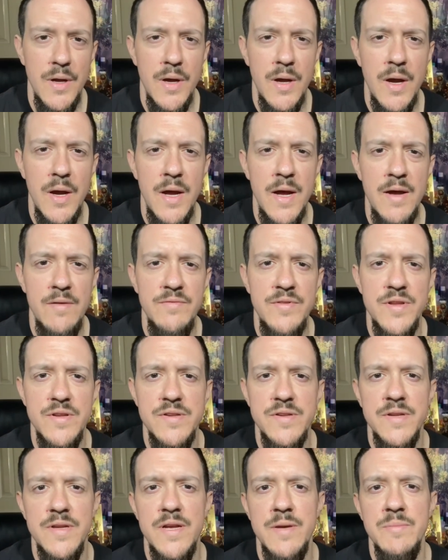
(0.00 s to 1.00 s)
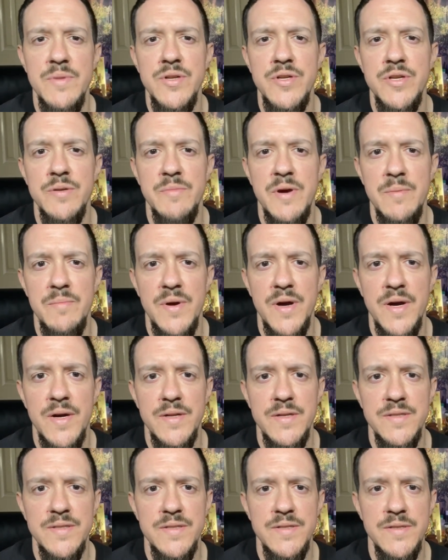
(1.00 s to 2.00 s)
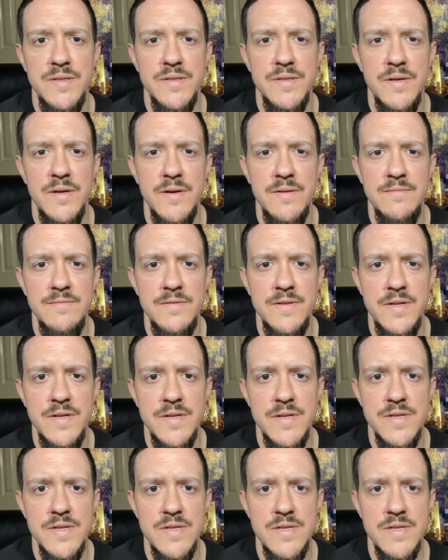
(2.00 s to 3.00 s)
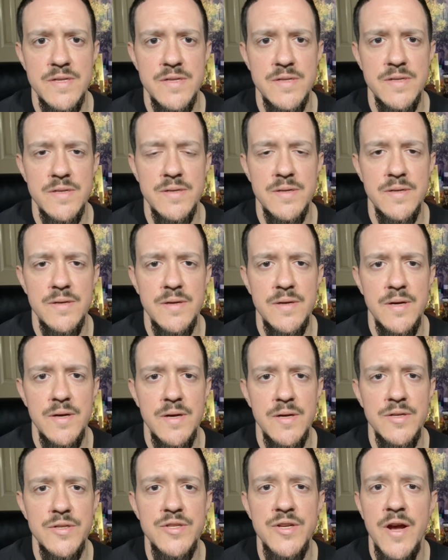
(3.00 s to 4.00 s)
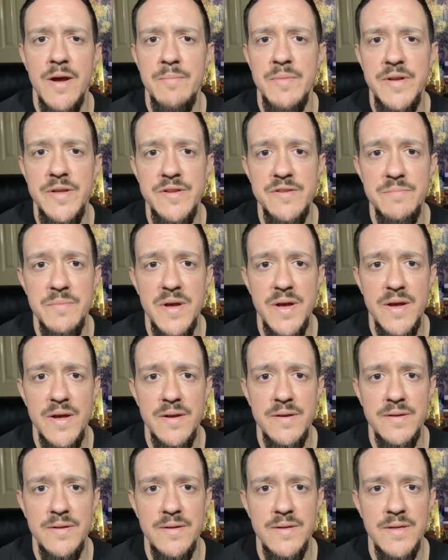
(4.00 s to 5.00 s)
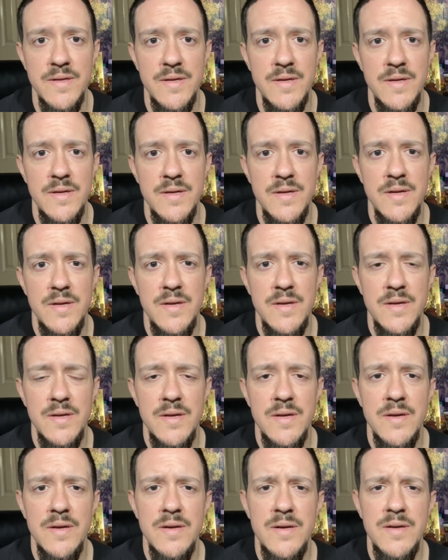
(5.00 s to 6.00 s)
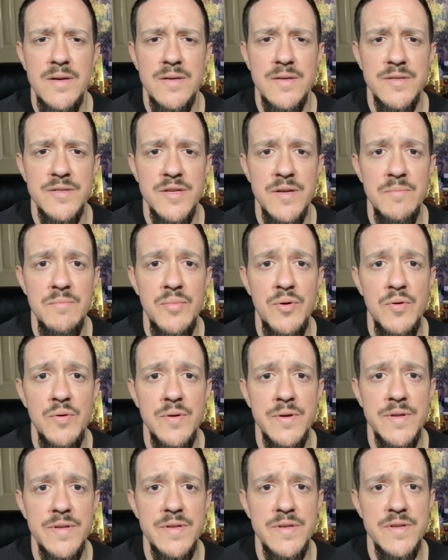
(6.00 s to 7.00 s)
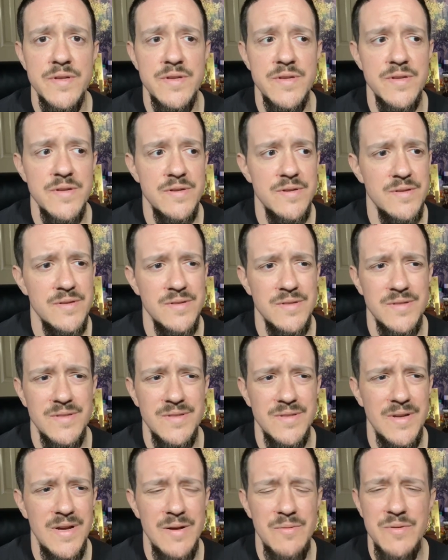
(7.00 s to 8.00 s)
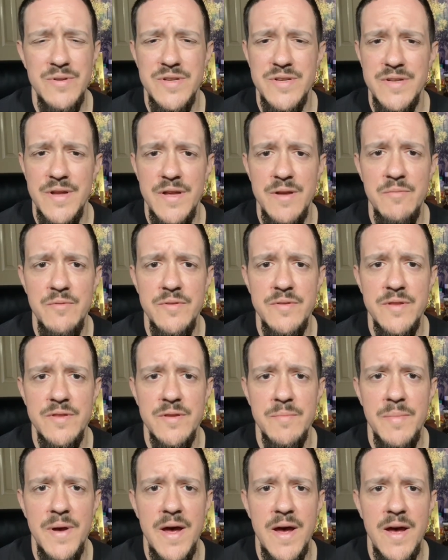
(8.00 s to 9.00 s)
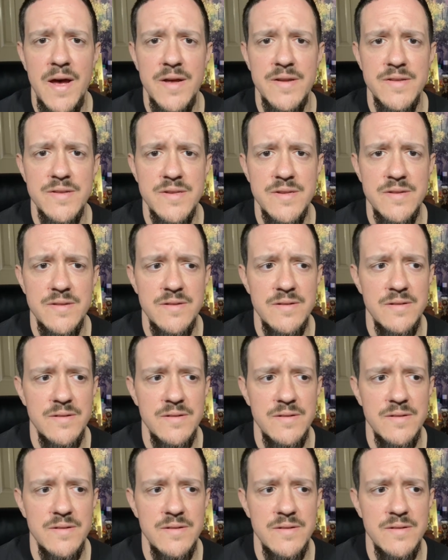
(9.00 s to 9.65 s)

I have this image in my mind of this uh, Japanese man. Uh, some point, I would say within the past